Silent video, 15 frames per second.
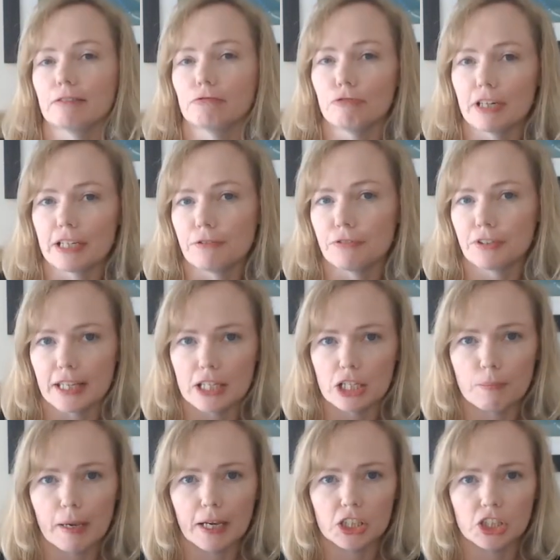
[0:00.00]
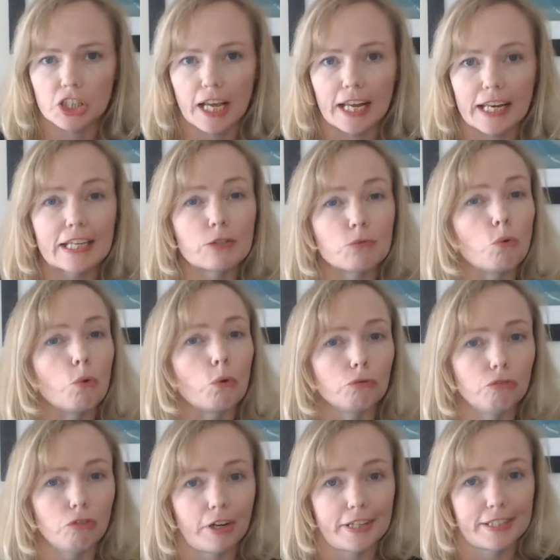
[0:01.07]
ready for the inspection, and he's
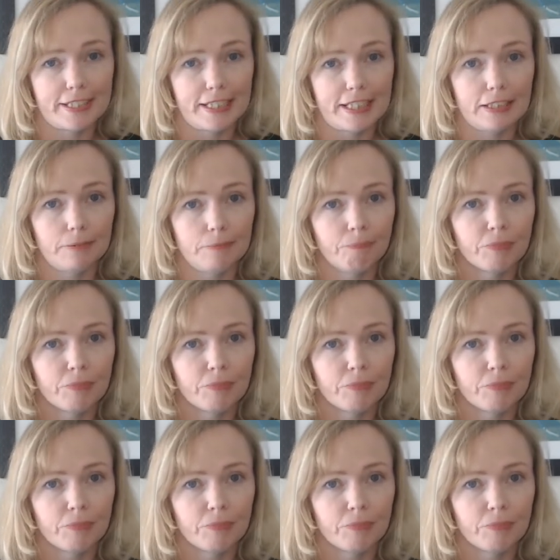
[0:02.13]
walked right in.